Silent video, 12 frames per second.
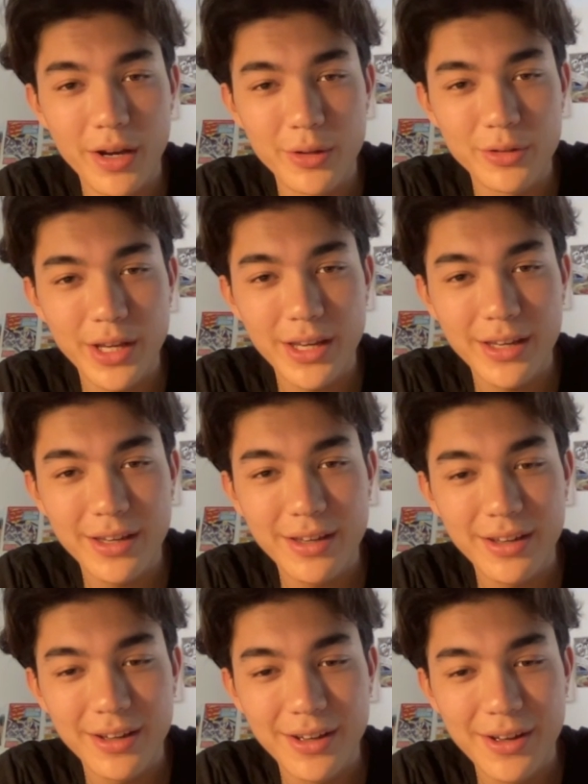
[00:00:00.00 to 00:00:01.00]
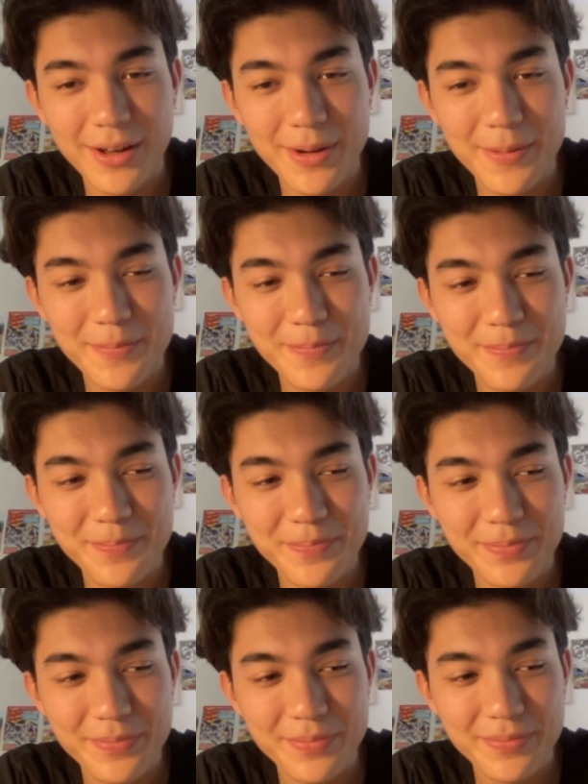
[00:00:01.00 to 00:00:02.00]
It was like, I
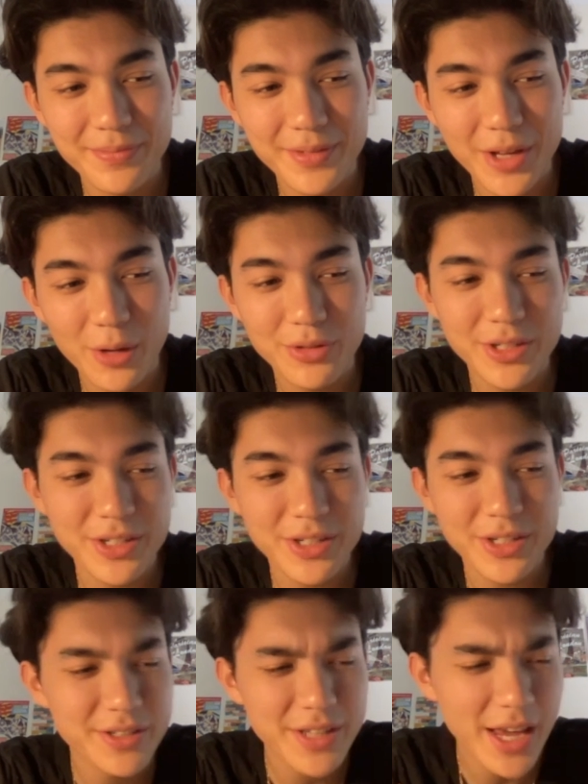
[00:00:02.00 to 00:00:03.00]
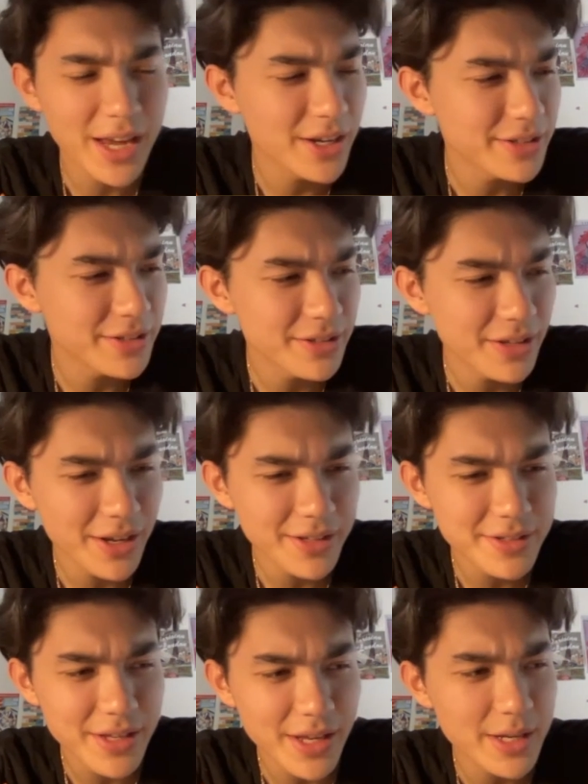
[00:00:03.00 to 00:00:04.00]
was going to say I'd
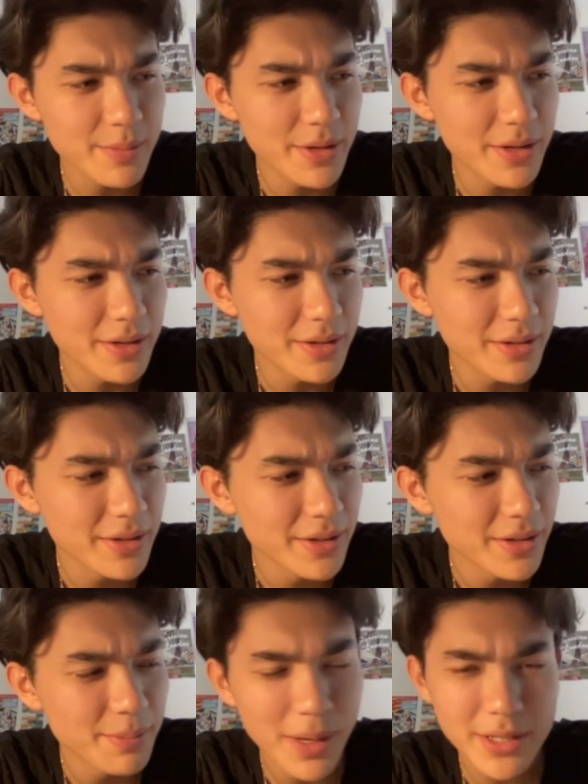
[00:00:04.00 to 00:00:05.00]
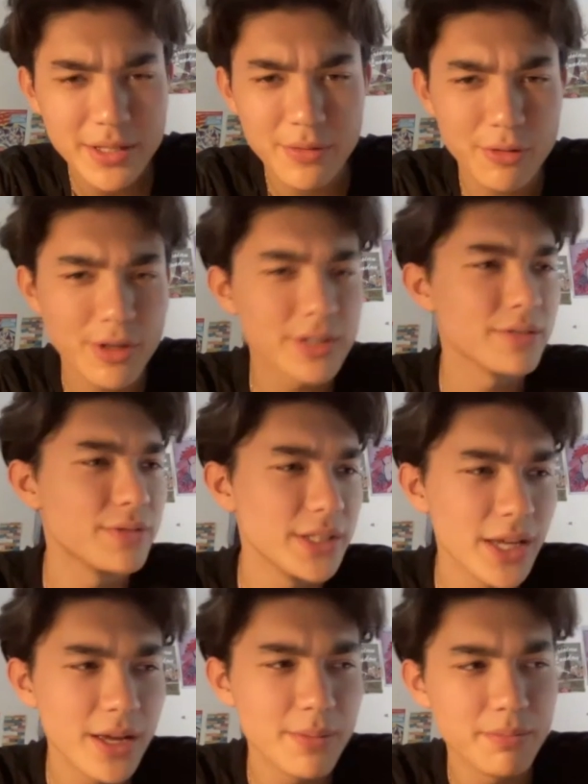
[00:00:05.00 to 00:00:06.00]
send him a passive aggressive
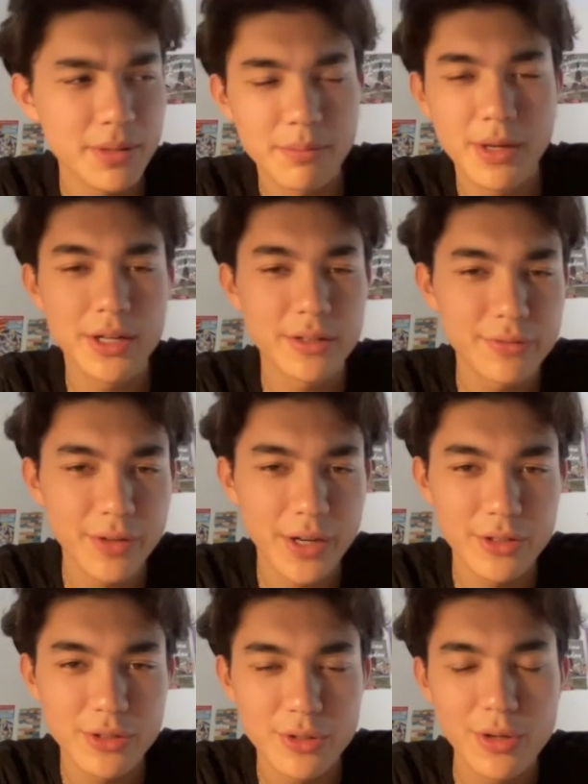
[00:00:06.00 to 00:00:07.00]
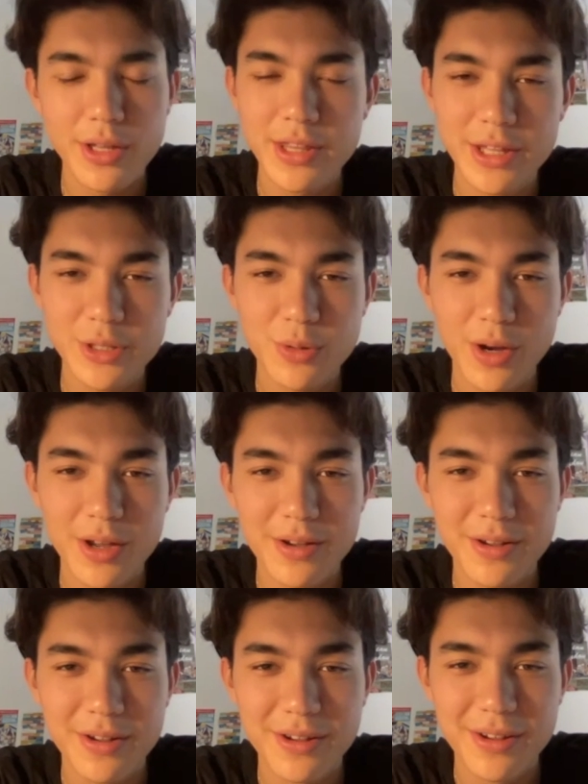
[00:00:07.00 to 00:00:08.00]
DM, but murder's fine too. I think that's quite
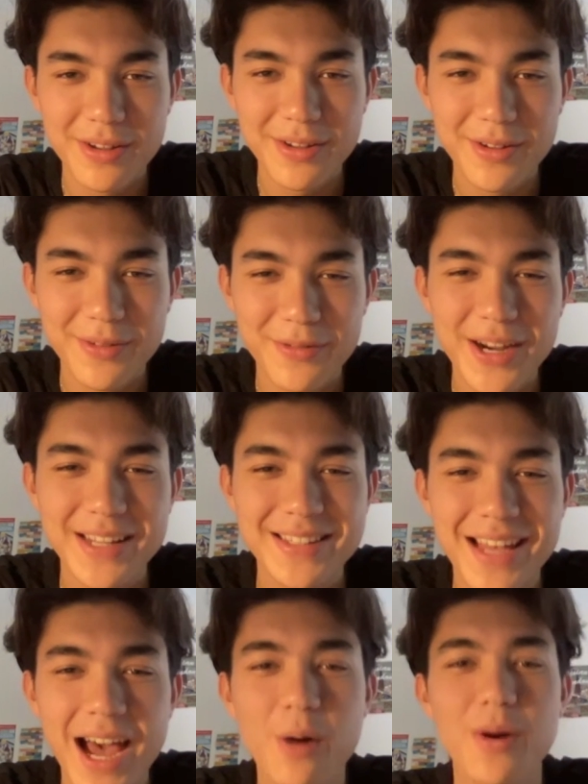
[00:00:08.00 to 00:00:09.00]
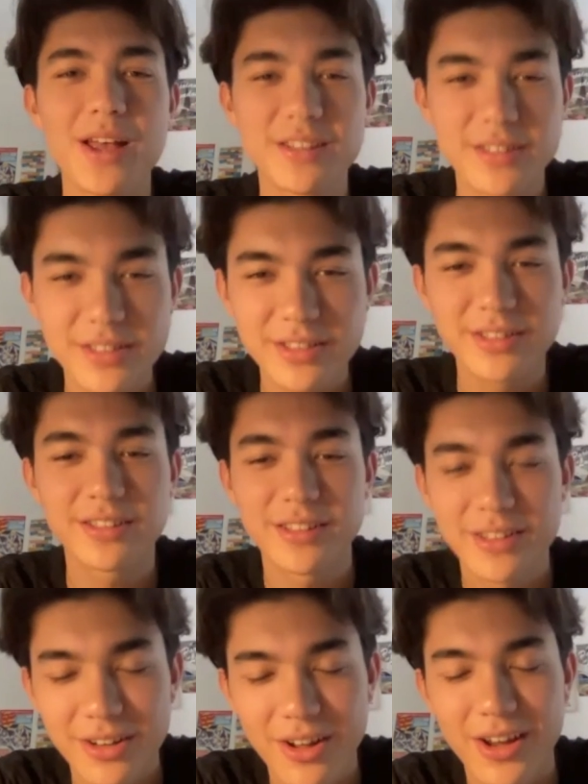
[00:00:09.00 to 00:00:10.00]
a very Tao-esque
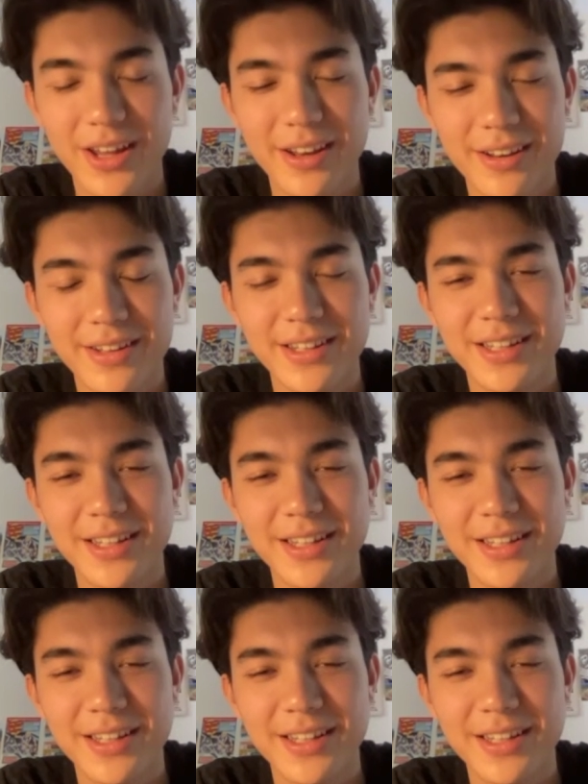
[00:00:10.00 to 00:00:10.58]
line.